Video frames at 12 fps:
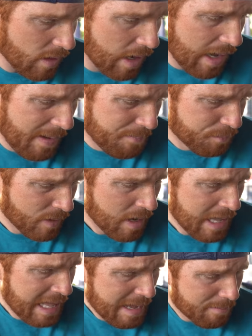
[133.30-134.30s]
Um,
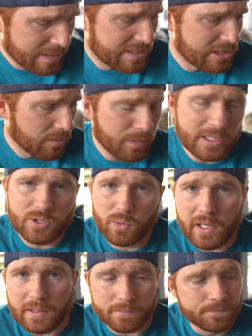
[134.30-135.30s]
but still pretty
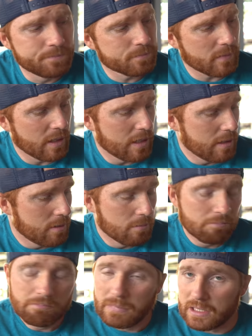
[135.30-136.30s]
sweet.
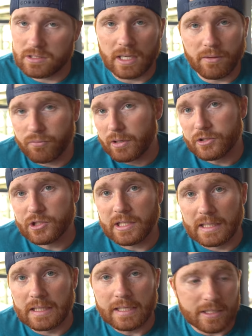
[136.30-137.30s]
It's like refreshing.
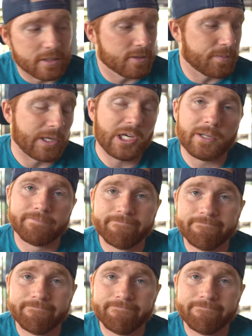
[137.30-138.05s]
I like it. It's pretty good.